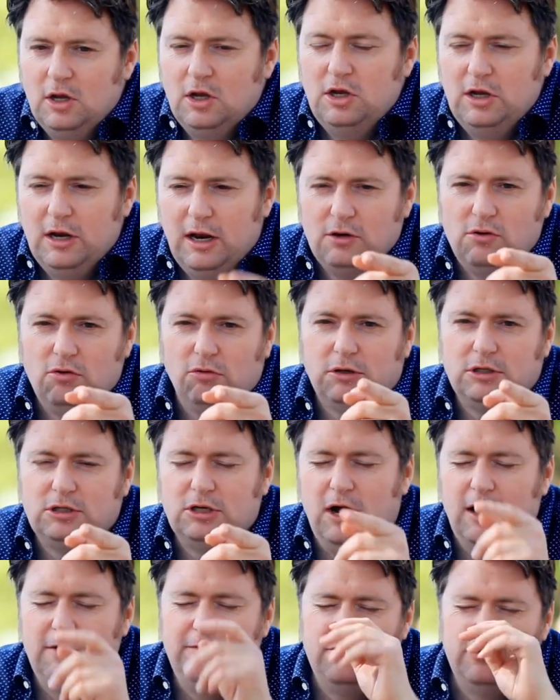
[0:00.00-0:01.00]
"You don't cook the
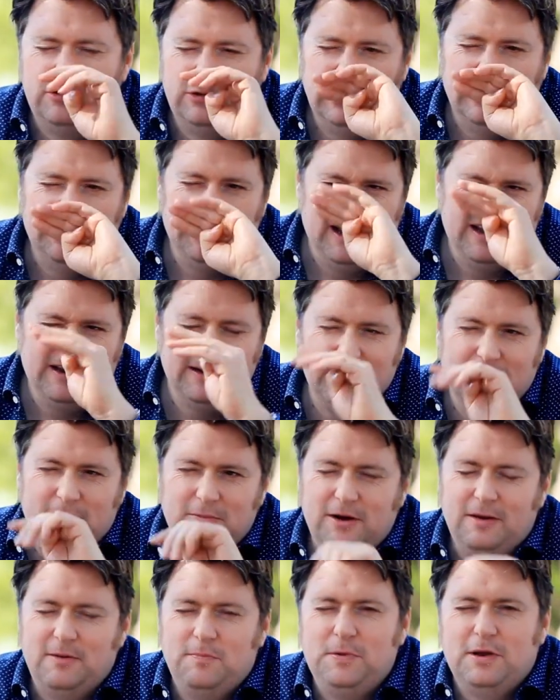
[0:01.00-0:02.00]
Thai food, do you, mate? I
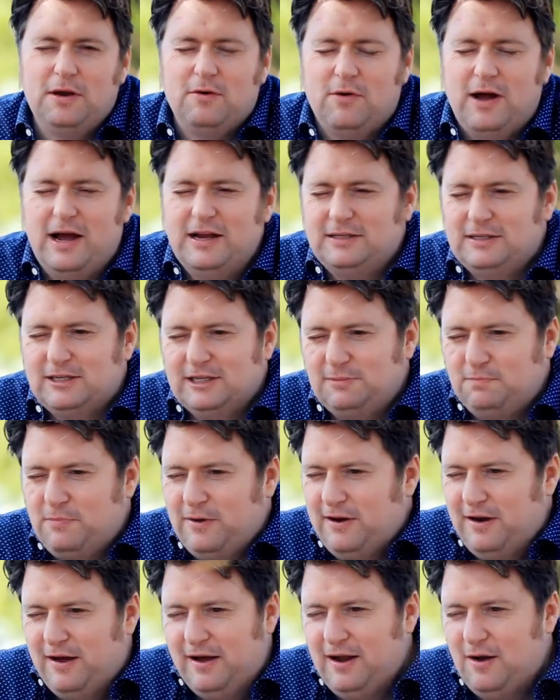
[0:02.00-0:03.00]
mean, I'm being racist,
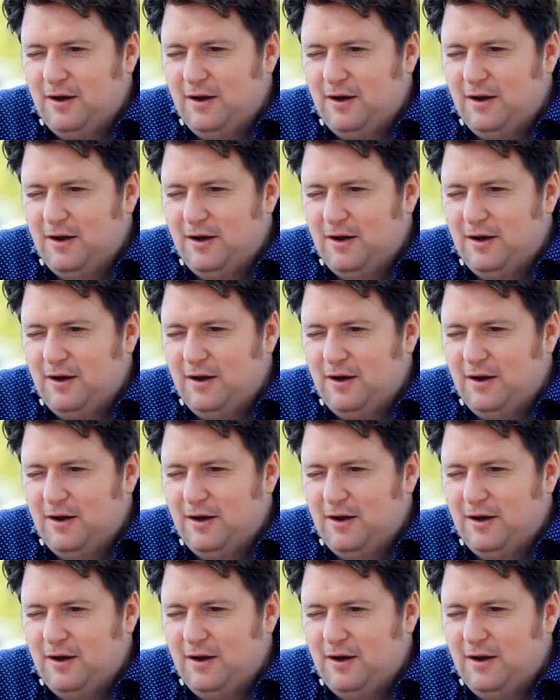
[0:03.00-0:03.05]
but I